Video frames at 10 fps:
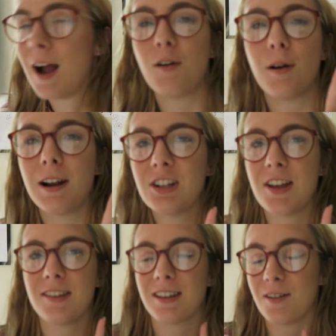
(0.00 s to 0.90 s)
on, I'm gonna check
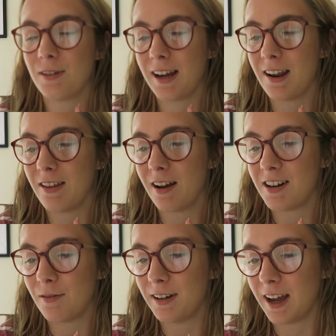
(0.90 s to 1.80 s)
this so I don't want
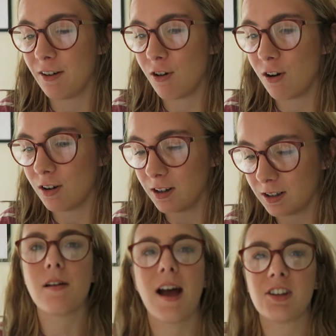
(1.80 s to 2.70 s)
to get it wrong.
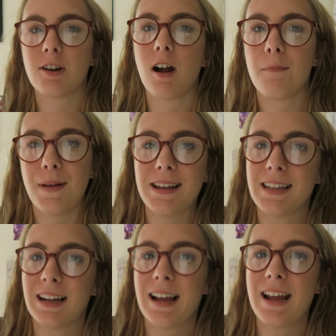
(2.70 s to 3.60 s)
So Estrid are
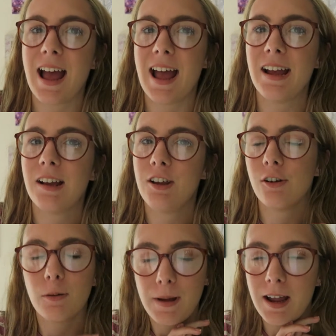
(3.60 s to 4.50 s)
basically a
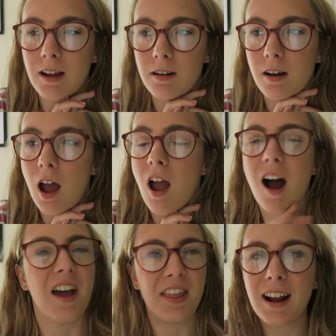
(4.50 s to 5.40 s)
European,
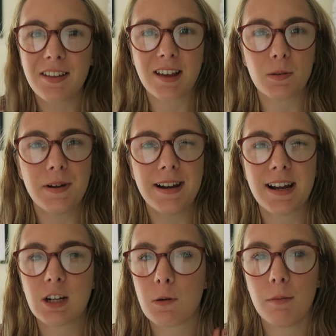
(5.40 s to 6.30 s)
I think they're
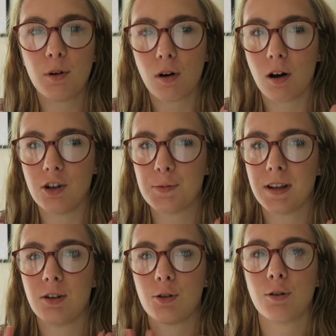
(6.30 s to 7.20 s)
Swedish, but I'm not
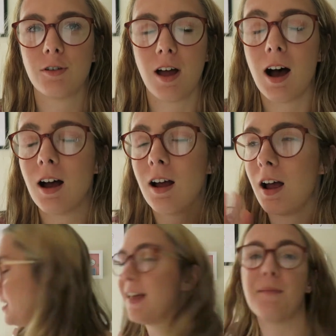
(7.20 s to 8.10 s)
100% sure on that.
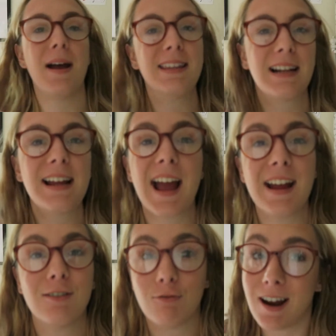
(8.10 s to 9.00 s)
But yeah, they're basically
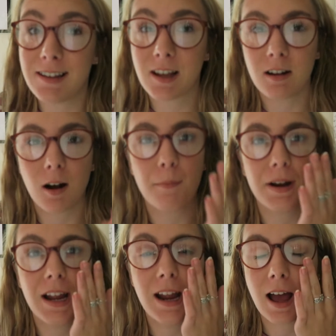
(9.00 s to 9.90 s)
a razor
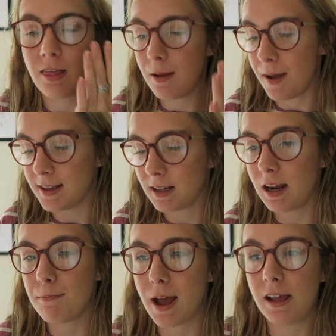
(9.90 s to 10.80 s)
company, and they
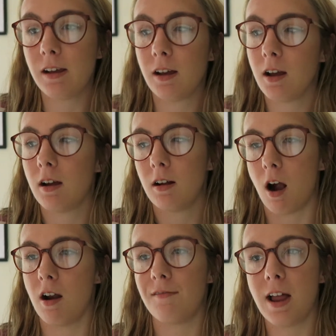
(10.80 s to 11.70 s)
basically make
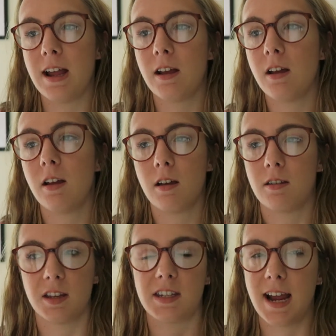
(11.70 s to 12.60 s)
kind of like
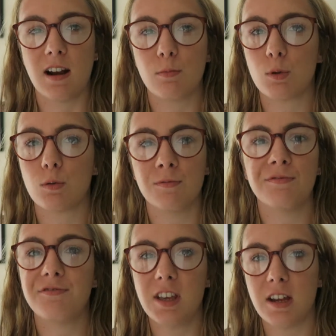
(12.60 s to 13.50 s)
sustainable
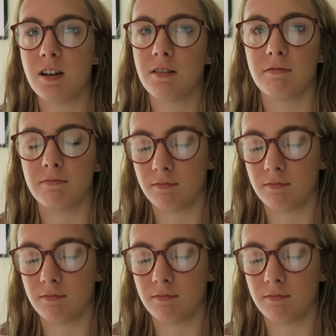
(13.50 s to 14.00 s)
vegan